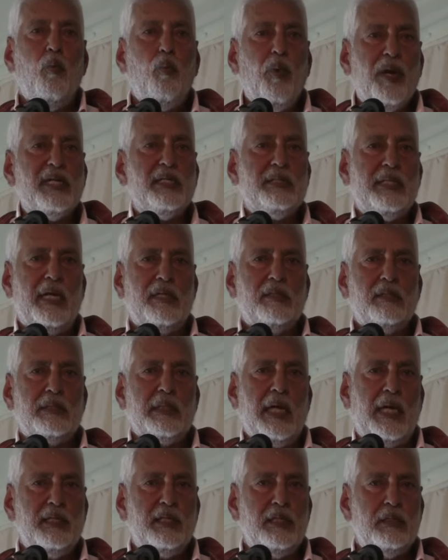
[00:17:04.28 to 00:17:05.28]
What is that
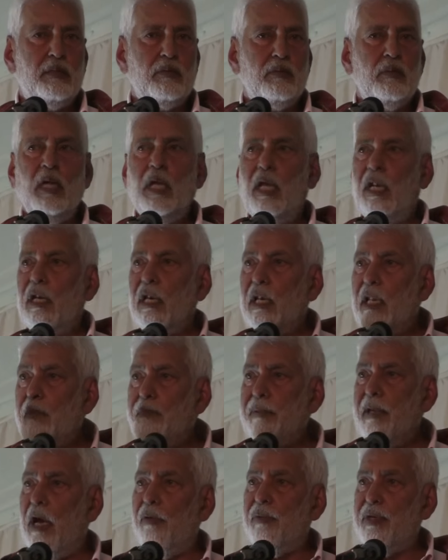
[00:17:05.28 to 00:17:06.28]
society to?
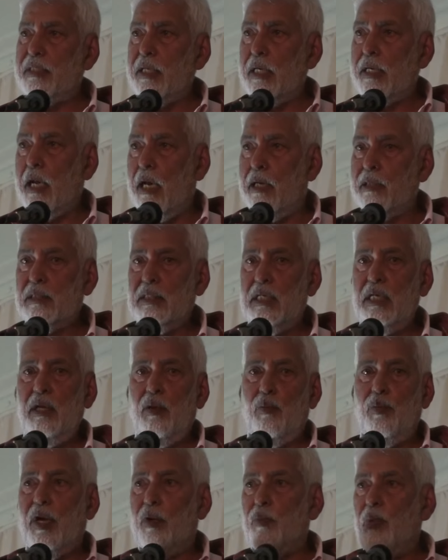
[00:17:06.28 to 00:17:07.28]
Libya was a country
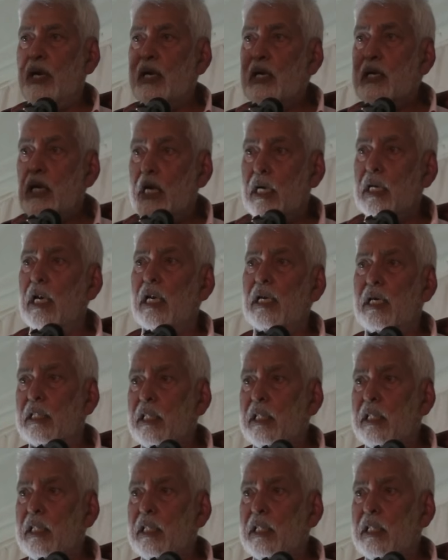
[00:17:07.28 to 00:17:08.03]
where when Colonel